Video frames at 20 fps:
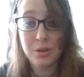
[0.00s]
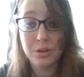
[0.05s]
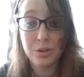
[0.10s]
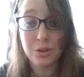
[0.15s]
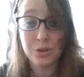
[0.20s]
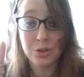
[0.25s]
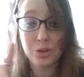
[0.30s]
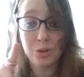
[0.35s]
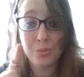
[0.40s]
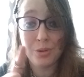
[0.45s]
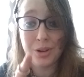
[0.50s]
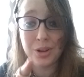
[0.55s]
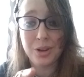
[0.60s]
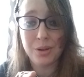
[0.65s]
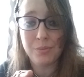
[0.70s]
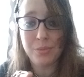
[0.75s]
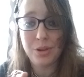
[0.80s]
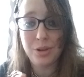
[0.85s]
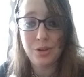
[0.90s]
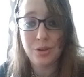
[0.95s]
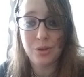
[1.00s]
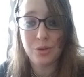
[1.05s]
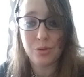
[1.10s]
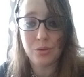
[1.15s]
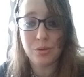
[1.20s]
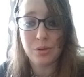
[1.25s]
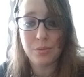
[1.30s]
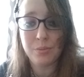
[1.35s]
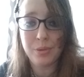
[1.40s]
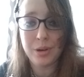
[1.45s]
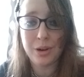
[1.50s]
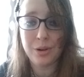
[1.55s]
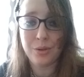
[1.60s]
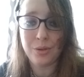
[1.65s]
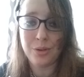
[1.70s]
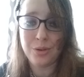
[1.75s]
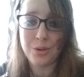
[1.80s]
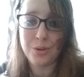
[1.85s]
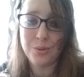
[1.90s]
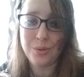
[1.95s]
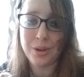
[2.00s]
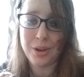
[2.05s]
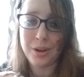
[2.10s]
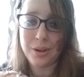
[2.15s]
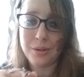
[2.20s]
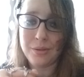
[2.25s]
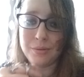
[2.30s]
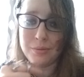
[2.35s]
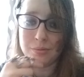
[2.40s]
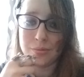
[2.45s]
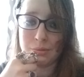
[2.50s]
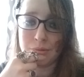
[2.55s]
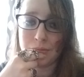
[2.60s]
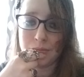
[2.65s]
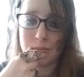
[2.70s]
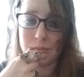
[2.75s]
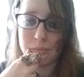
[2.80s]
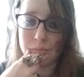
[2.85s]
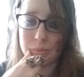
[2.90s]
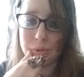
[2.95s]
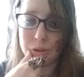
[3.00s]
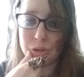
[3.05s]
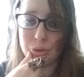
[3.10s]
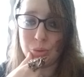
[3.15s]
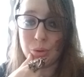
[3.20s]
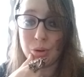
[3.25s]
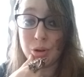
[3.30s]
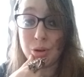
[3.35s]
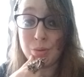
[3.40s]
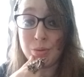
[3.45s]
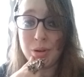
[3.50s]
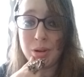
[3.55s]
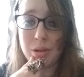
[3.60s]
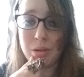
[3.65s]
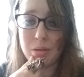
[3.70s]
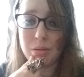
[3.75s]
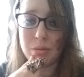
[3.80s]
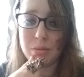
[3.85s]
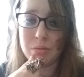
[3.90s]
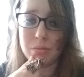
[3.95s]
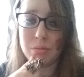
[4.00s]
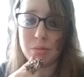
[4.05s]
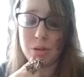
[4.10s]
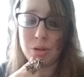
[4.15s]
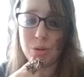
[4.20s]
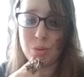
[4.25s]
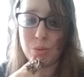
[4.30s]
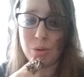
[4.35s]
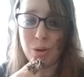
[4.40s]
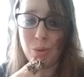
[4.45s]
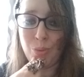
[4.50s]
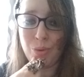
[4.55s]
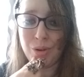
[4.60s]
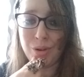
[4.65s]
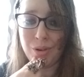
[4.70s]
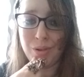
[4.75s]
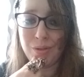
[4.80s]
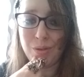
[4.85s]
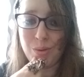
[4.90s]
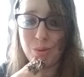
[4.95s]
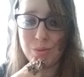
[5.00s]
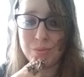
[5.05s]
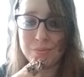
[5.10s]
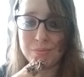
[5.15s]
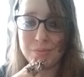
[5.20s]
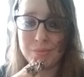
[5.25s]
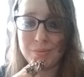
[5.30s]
Because nobody can be you better than you can. Because you are unique and you are wonderful.